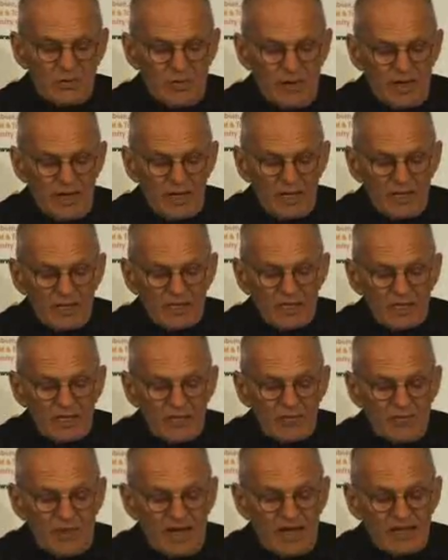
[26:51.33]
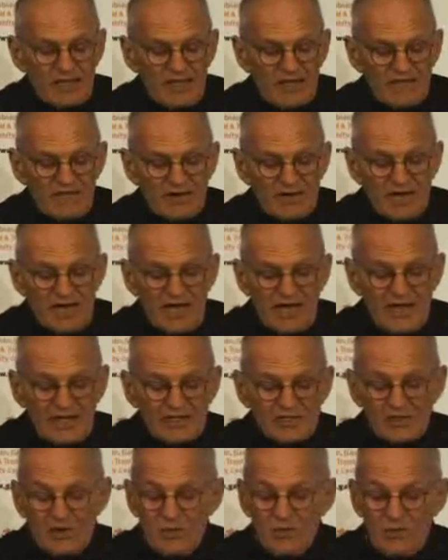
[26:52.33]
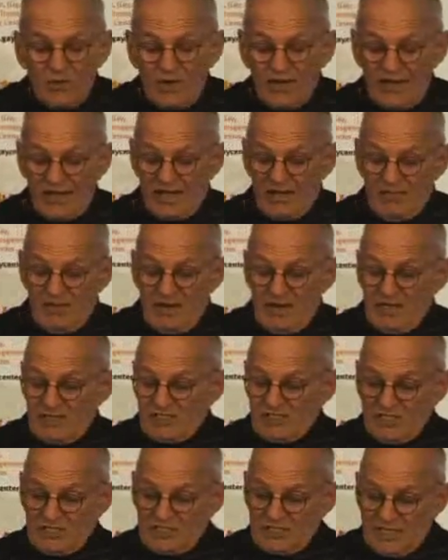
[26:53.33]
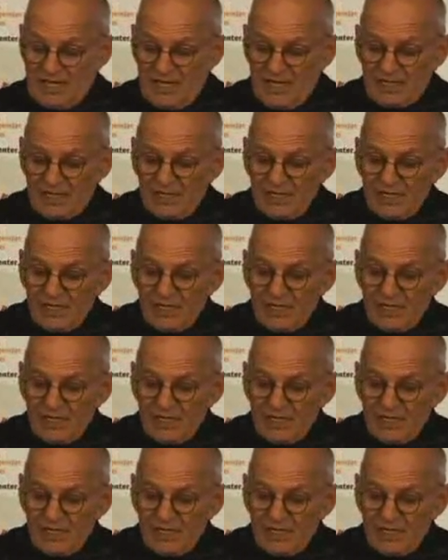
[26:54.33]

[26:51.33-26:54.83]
Well, my lover and I don't want to get married just yet.